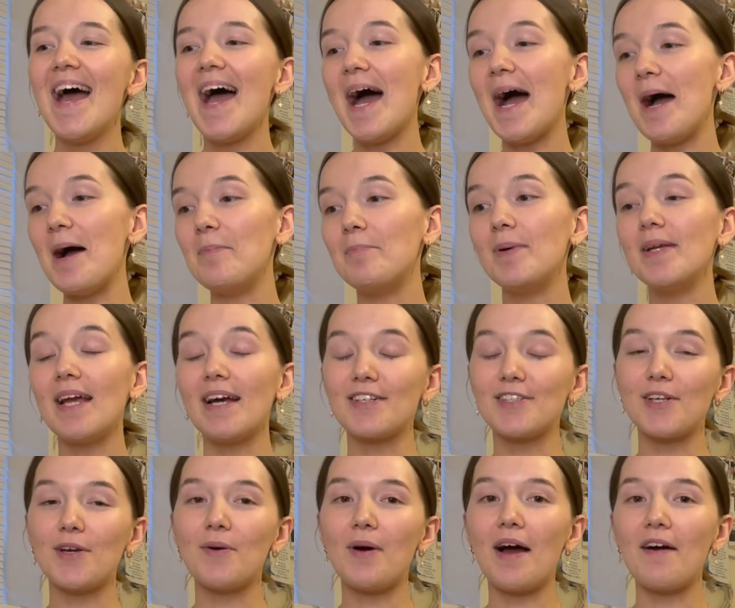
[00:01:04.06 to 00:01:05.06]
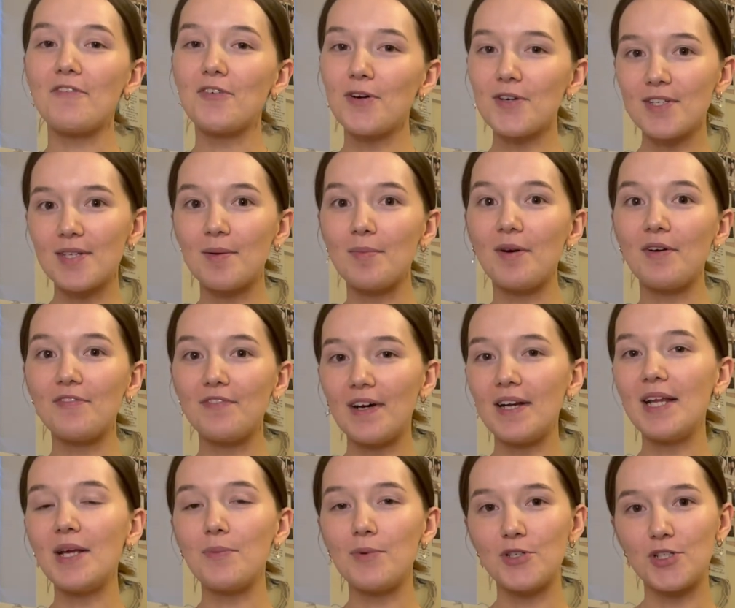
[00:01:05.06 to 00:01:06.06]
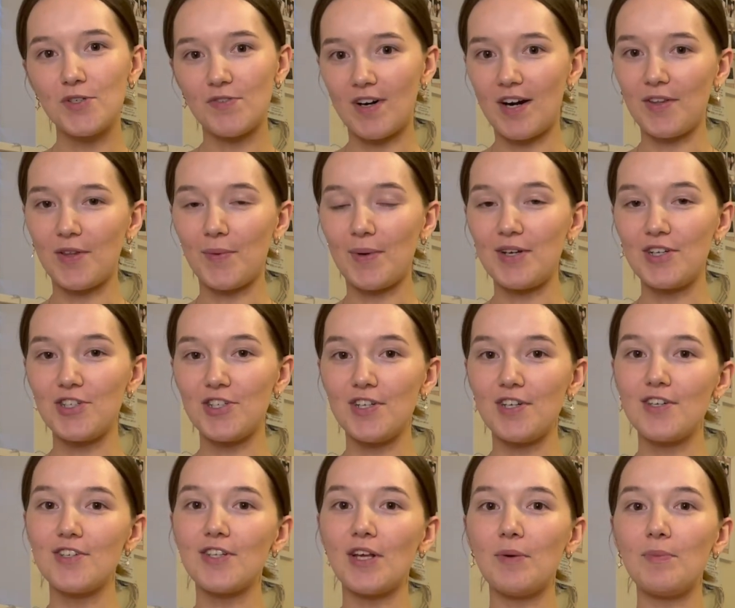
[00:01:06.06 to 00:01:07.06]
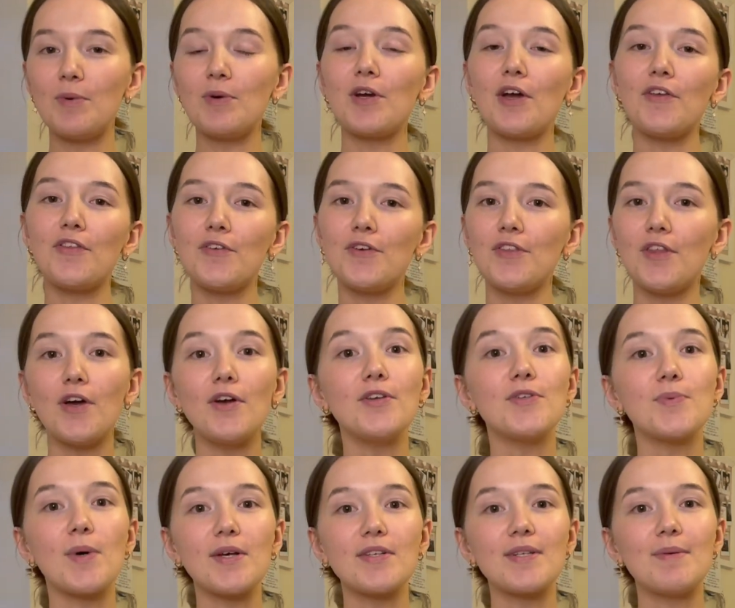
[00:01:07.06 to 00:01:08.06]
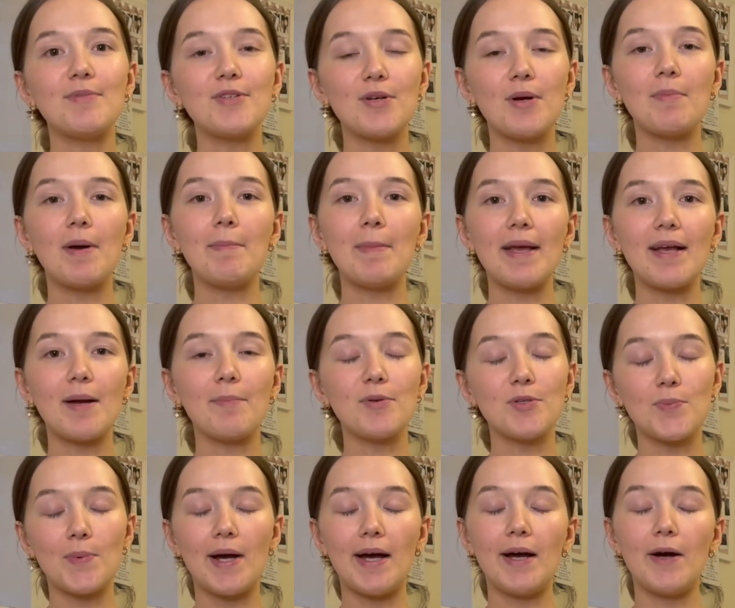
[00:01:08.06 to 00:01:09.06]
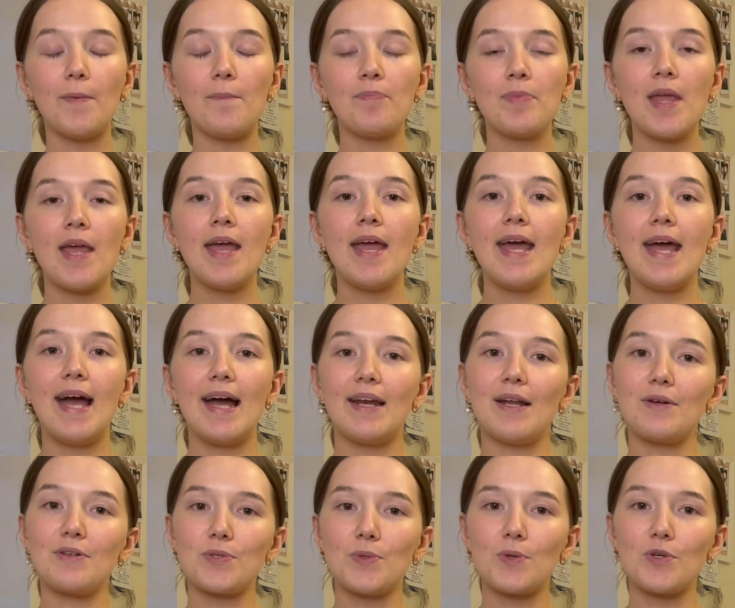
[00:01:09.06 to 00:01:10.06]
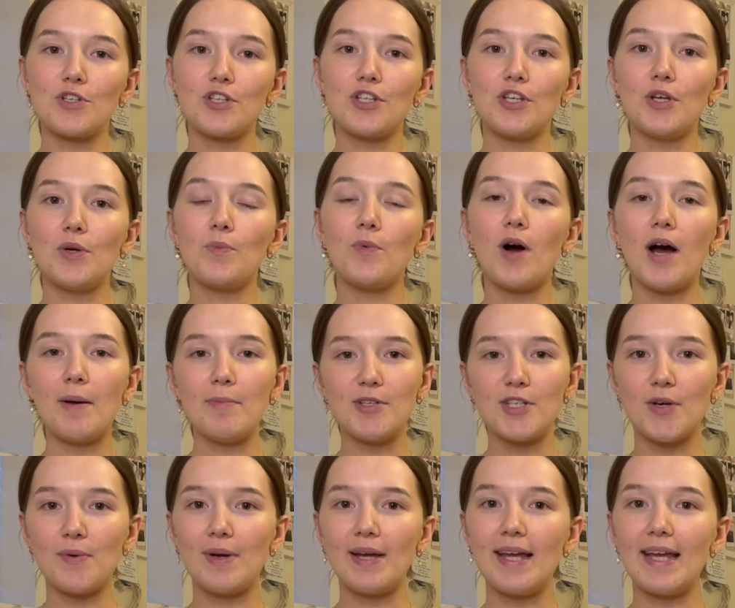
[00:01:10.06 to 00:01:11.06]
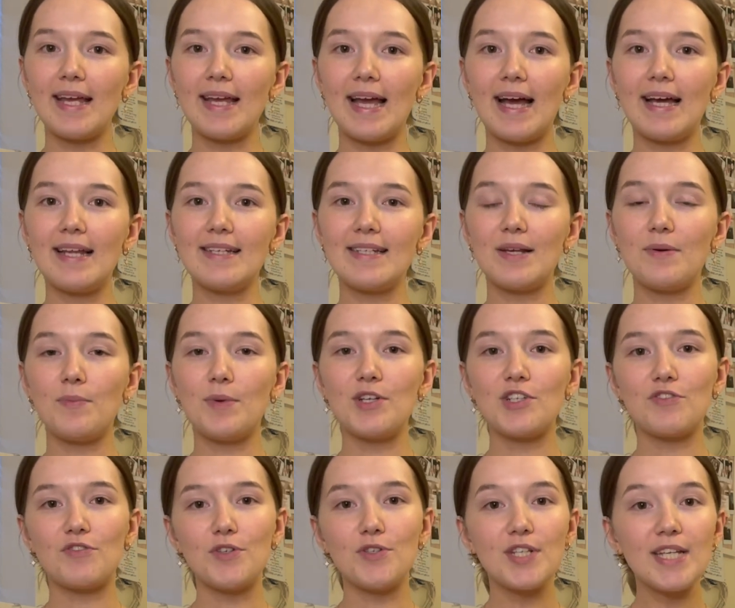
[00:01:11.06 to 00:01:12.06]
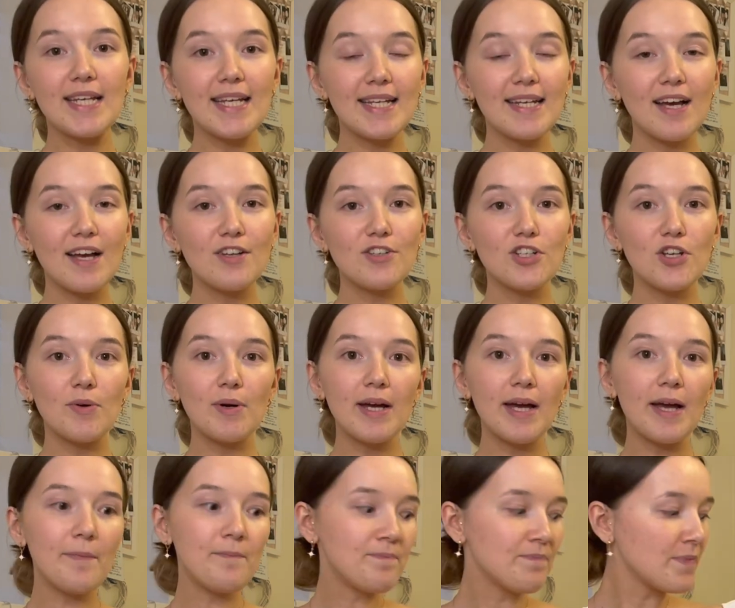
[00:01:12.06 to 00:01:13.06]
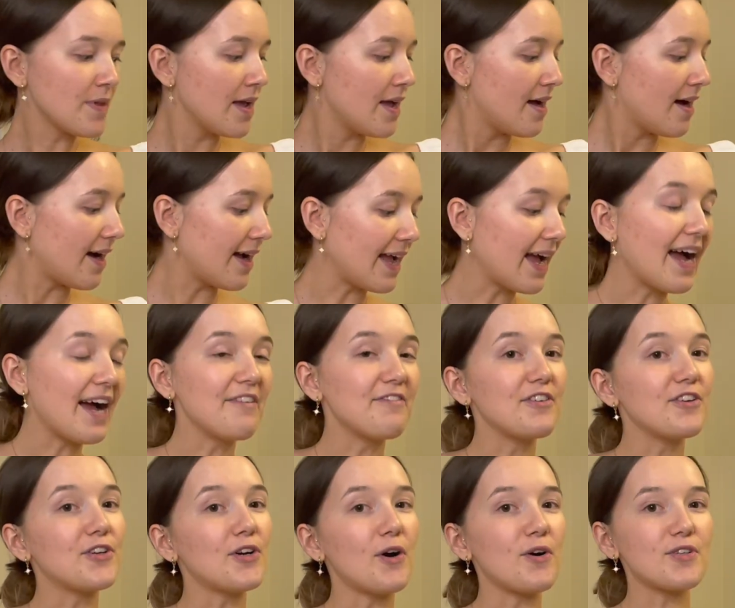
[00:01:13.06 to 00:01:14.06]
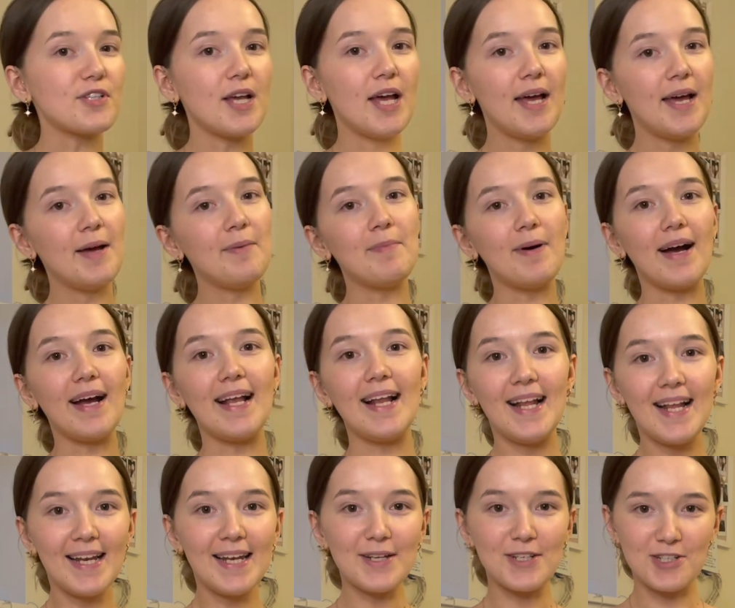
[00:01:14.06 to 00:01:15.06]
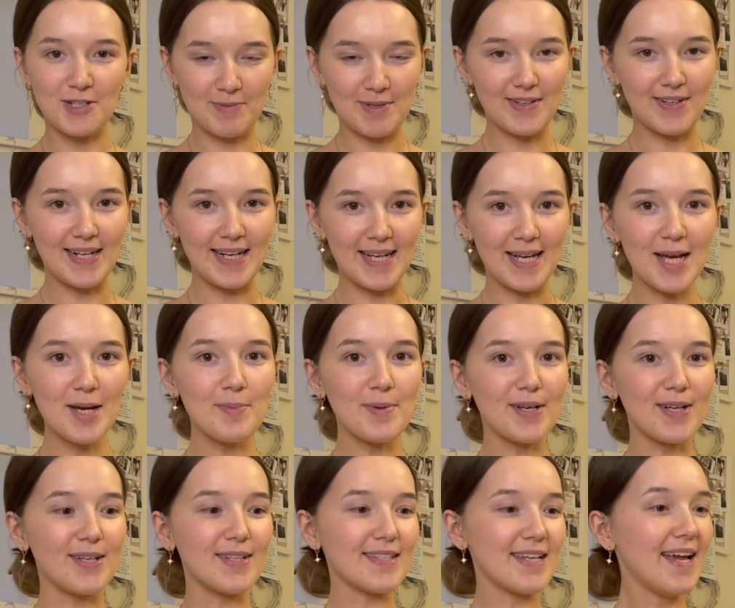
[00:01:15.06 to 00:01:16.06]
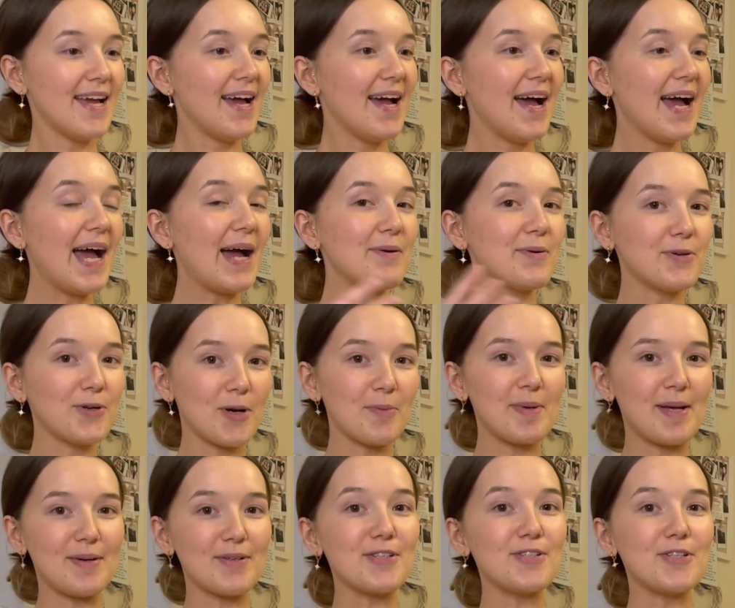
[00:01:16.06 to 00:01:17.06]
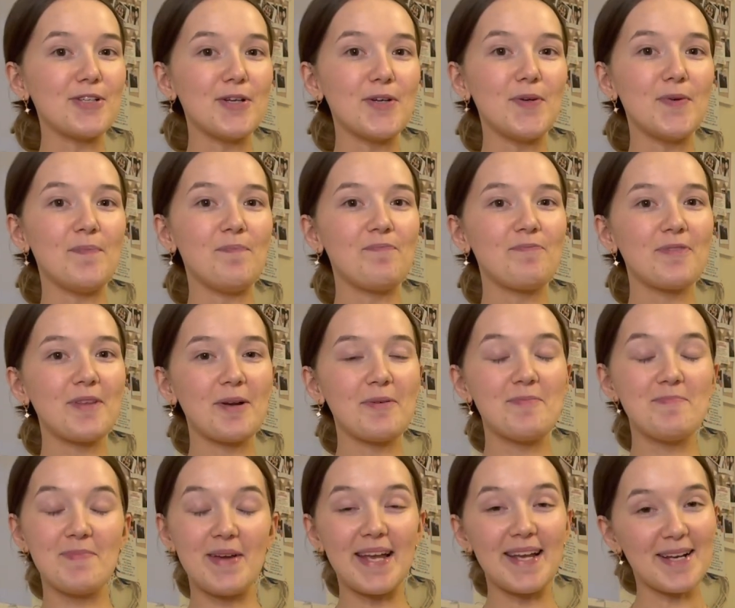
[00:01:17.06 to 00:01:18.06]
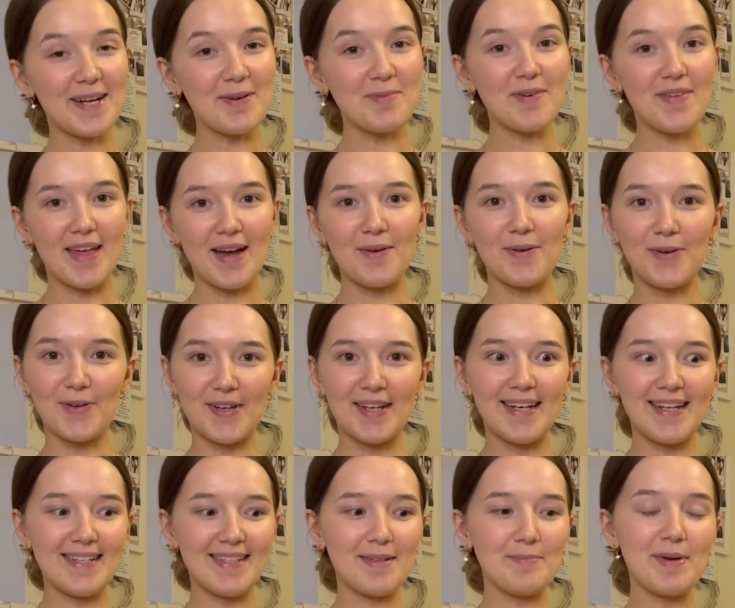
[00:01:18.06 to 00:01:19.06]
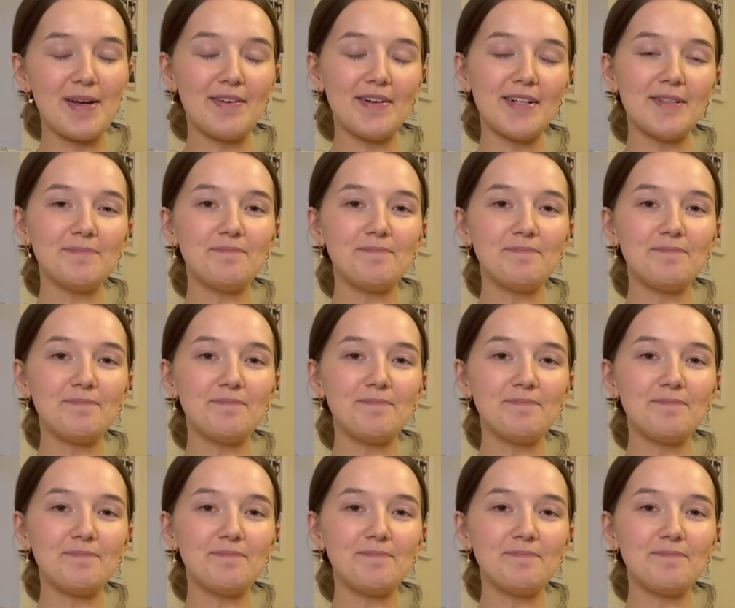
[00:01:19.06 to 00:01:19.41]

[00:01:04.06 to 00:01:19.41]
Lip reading: But yeah, so I've got some funny would you rather questions, so we'll go through those whilst I'm doing my makeup as well, and I'll talk to you what I'm doing and in which routine I do it. I have got my little mirror here because I will not be able to do makeup without looking in the mirror.